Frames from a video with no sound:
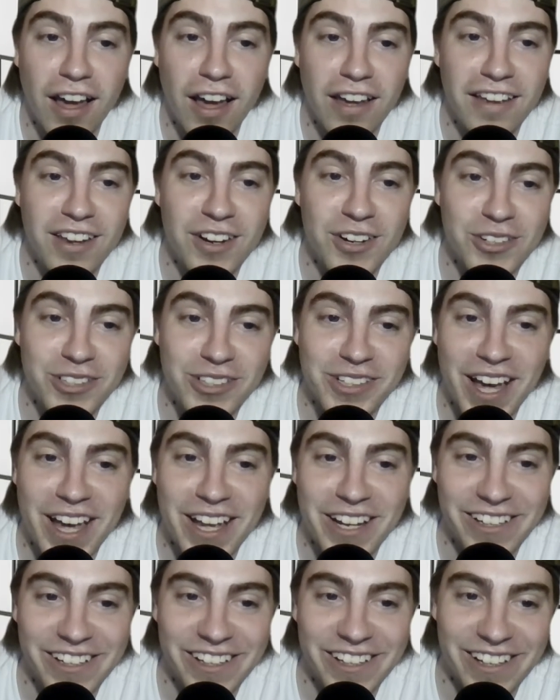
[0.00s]
Here's an
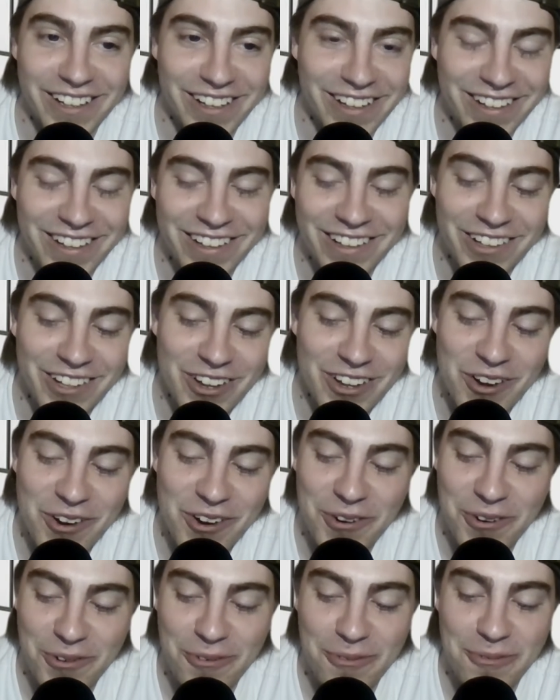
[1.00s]
idea.
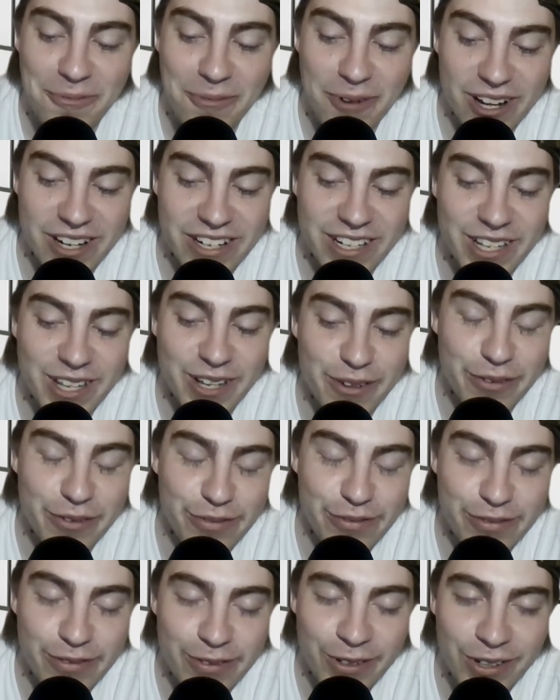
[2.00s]
What
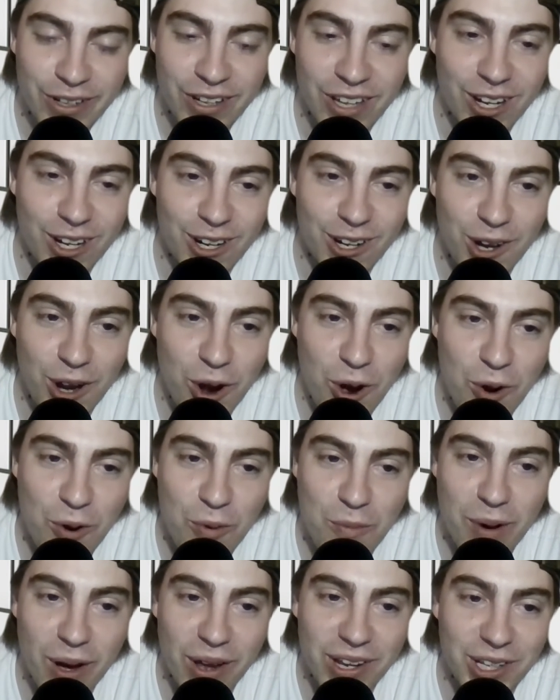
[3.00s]
if
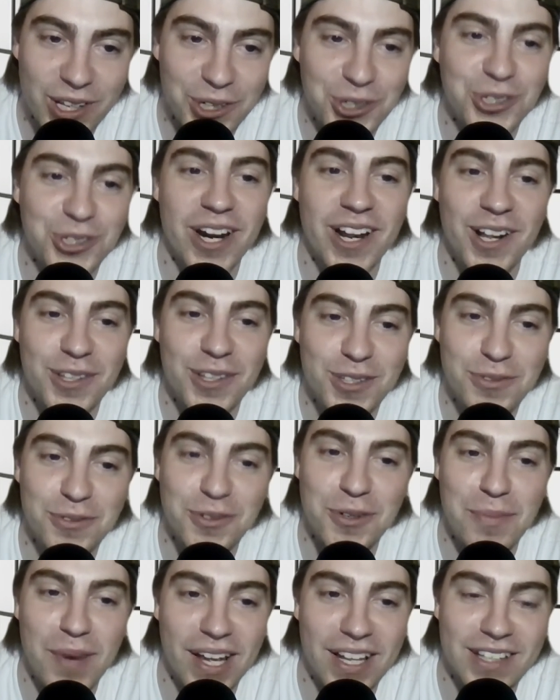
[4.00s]
nobody trades
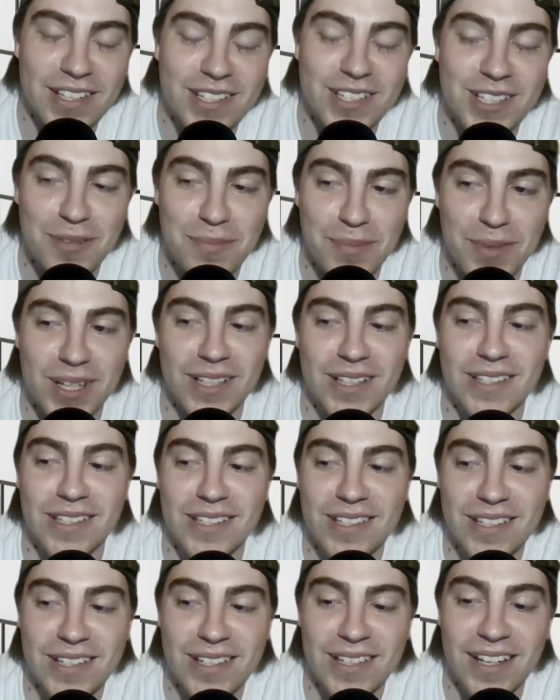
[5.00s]
for Ben
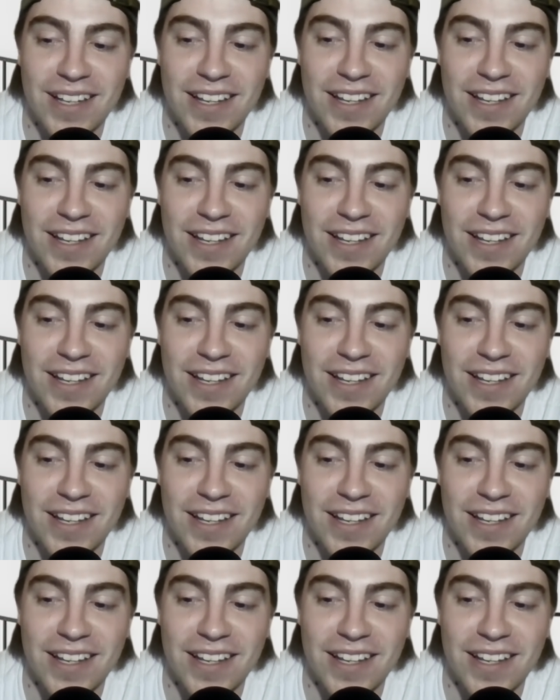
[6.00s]
Simmons